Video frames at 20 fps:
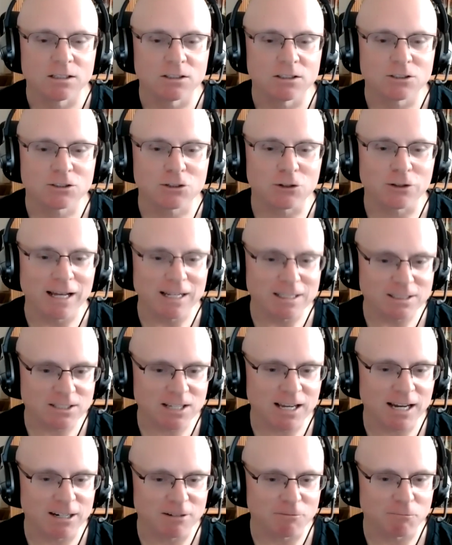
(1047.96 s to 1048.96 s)
So that's
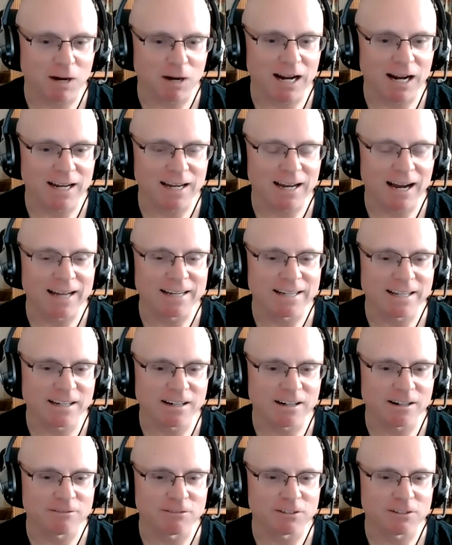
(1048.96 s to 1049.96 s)
kind of my
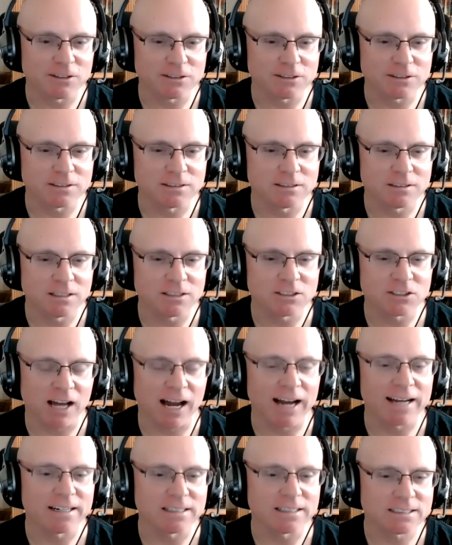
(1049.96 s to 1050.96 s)
idea of a
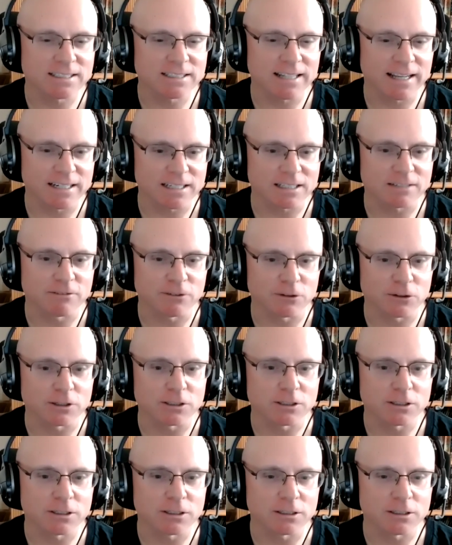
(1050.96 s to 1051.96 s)
design aesthetic
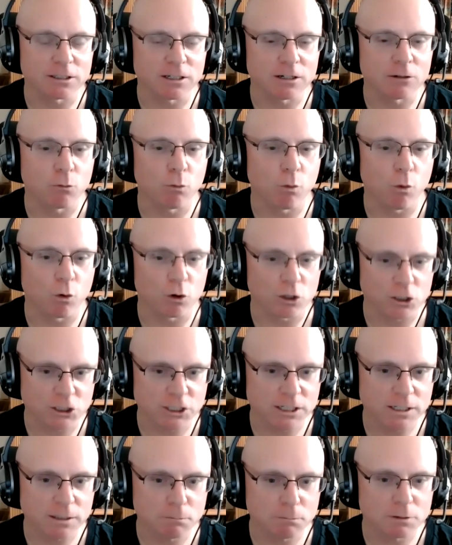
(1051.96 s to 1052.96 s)
for a
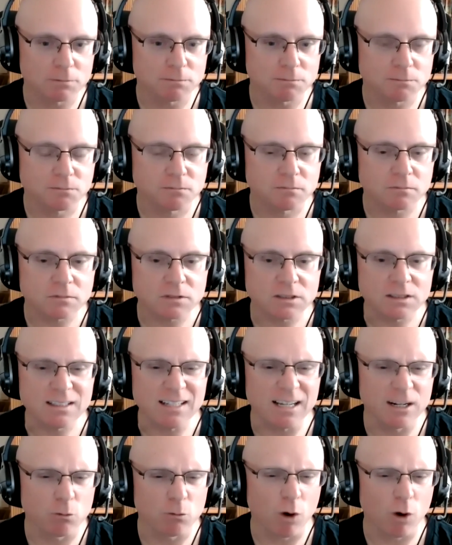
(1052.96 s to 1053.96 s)
warship,
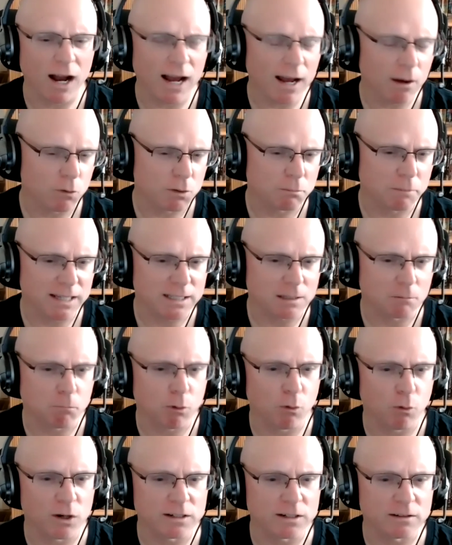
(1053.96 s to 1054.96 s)
and why I would make the
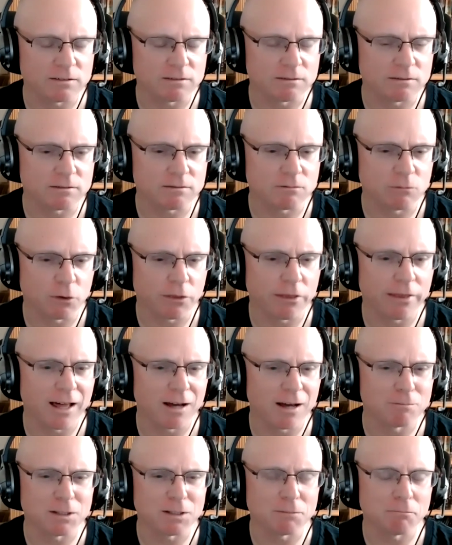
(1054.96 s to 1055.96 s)
point with
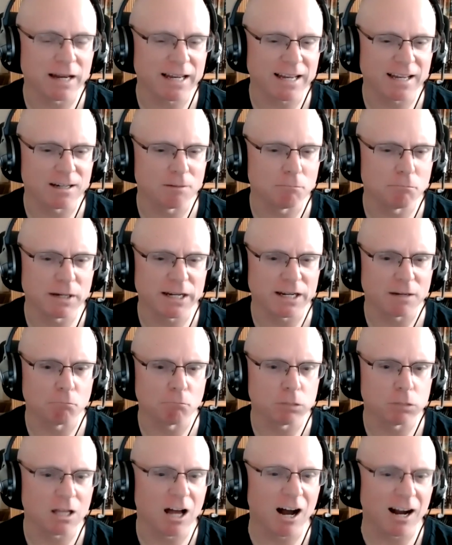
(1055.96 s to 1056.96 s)
them that making them big and
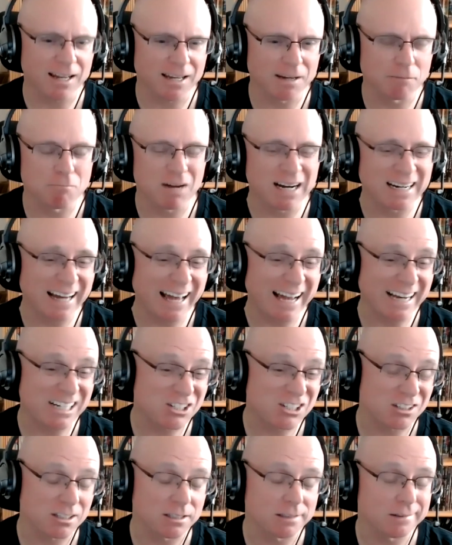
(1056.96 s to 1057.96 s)
blocky might
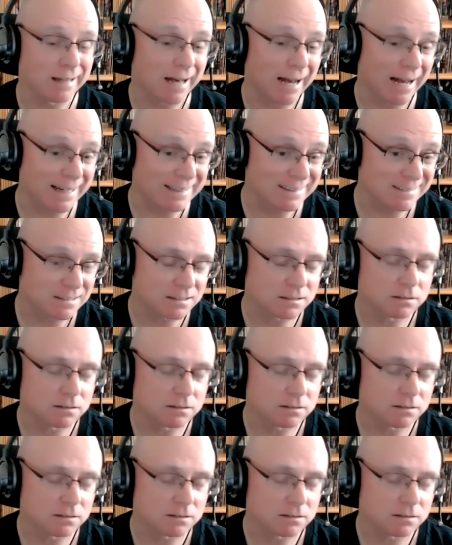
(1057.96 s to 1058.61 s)
actually not